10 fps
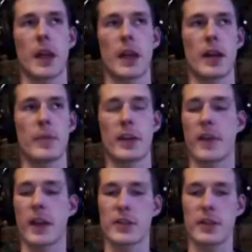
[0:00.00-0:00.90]
a uh,
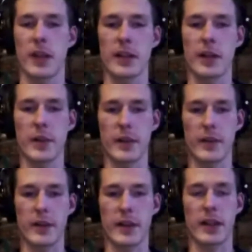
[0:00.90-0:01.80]
manufacturer lined up and
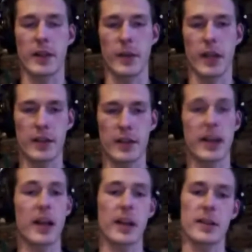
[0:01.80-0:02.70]
everything, and we had
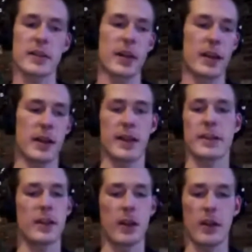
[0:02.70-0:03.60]
designs. And I
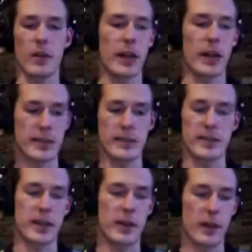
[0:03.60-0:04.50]
said, no, that, this is
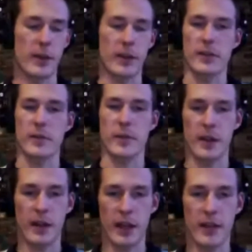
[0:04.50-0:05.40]
not what I want to do with my
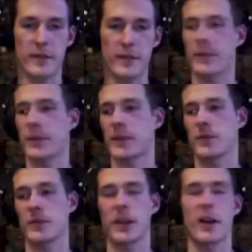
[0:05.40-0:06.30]
life. It's
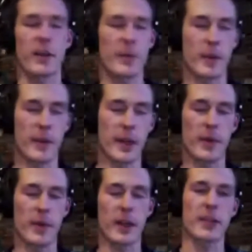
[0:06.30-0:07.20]
really hard. I'm not making
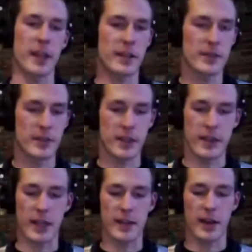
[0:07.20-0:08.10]
money, so I had to shut that
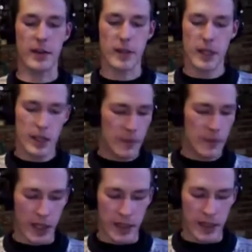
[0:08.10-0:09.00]
down. But yeah,
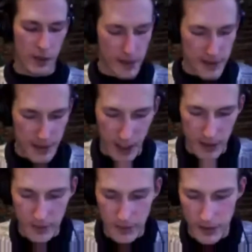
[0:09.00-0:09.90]
I did all the design
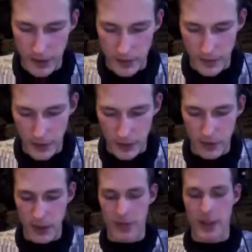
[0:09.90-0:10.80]
for the for the
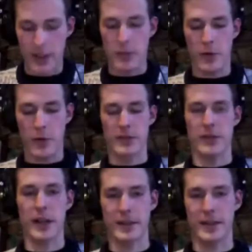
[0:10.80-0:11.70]
clothing at that point. So
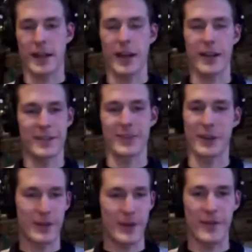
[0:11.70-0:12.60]
I kind of learned
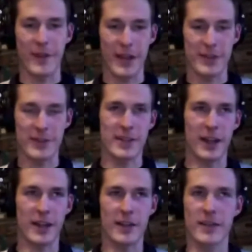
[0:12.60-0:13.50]
about fashion
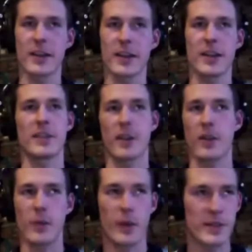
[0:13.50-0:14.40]
design, did all the
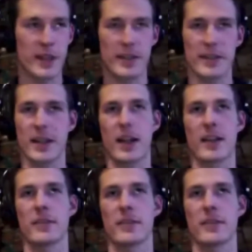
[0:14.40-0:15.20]
website design,